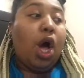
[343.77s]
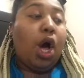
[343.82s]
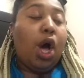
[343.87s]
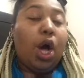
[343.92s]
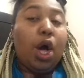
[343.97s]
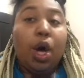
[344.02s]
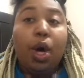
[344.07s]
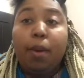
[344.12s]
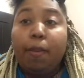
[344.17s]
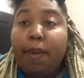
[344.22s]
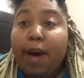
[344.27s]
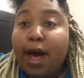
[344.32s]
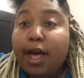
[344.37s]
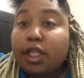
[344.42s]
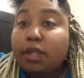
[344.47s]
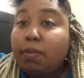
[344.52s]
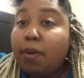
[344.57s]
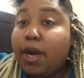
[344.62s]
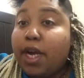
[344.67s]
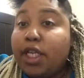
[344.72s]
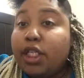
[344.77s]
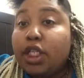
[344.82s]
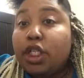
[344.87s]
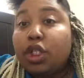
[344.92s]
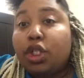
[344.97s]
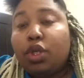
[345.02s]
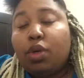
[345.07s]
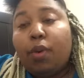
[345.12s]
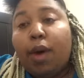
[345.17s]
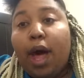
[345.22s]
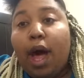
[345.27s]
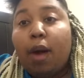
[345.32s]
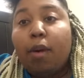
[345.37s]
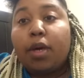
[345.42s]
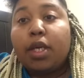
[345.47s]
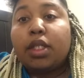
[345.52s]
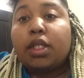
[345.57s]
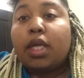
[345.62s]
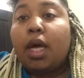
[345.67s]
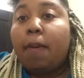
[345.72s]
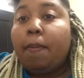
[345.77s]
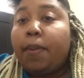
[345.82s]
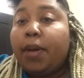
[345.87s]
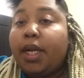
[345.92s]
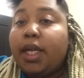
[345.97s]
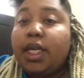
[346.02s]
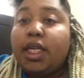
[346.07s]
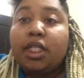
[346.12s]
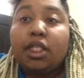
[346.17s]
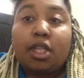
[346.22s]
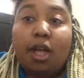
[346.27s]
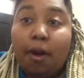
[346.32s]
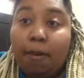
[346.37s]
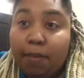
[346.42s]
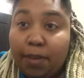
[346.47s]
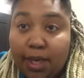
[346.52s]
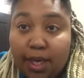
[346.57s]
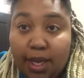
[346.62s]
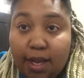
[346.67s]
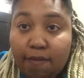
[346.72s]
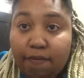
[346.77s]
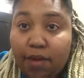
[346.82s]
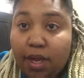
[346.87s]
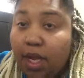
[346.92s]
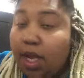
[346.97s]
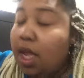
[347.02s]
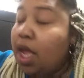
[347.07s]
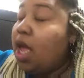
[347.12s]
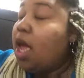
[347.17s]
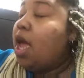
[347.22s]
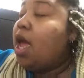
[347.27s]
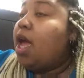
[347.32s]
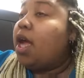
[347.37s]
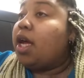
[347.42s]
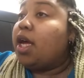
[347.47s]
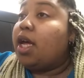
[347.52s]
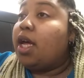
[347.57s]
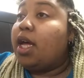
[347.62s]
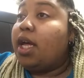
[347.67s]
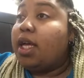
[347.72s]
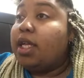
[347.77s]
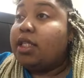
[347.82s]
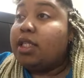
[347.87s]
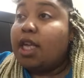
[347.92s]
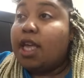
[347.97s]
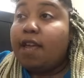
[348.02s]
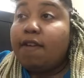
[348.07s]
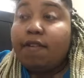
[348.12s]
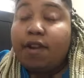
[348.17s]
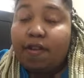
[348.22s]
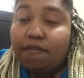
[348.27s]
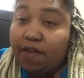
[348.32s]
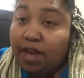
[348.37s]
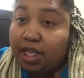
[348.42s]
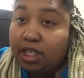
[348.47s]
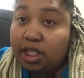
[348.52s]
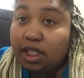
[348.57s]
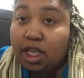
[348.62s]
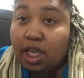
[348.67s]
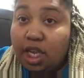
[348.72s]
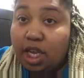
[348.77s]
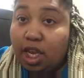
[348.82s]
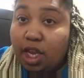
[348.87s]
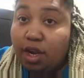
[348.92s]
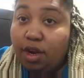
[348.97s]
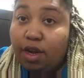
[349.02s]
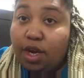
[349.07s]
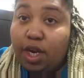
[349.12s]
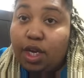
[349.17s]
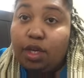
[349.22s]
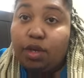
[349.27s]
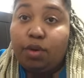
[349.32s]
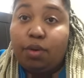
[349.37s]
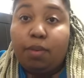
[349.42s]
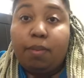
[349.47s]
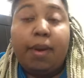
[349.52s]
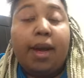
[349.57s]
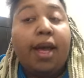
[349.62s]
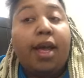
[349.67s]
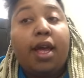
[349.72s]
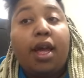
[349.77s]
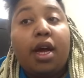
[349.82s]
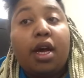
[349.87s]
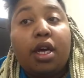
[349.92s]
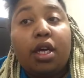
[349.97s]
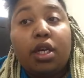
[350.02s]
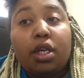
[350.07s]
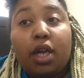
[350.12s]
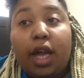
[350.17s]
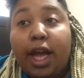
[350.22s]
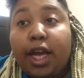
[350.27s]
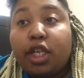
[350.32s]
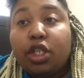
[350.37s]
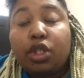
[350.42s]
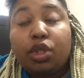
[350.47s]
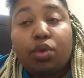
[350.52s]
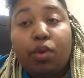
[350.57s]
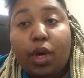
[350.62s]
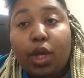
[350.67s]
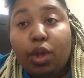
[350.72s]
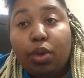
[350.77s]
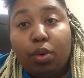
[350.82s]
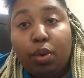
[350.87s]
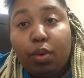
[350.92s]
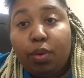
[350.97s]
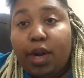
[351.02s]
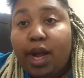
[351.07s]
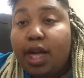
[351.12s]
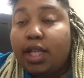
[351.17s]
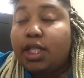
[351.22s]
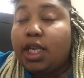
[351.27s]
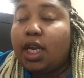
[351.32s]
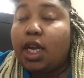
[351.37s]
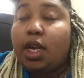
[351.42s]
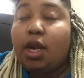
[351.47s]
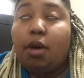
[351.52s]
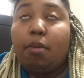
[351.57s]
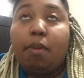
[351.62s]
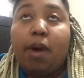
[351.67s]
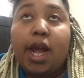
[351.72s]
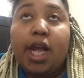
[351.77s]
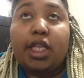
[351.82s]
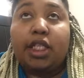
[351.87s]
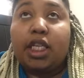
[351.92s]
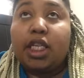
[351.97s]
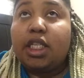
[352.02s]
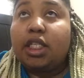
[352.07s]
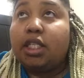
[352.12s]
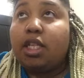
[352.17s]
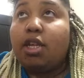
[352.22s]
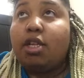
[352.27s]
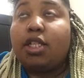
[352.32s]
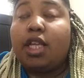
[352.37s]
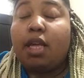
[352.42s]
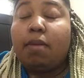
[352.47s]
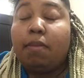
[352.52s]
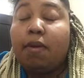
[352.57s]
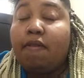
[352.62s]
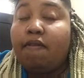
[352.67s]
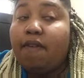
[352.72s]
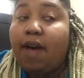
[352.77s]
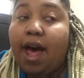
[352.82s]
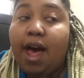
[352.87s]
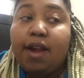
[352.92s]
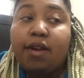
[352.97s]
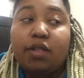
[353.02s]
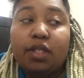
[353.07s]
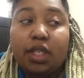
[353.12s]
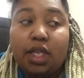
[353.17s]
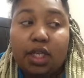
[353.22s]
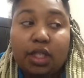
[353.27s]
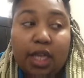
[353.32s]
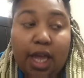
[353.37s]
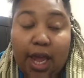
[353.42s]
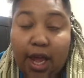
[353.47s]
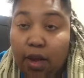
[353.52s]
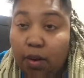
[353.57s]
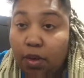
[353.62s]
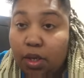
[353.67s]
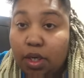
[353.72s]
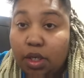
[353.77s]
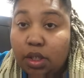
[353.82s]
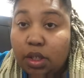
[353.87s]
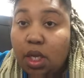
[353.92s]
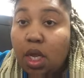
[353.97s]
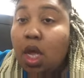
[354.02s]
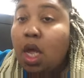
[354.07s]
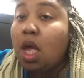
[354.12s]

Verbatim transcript: oh, box braids in two hours, please don't believe it. Because even if I sit here and do my hair like straight through without taking no breaks, it still takes me five to six hours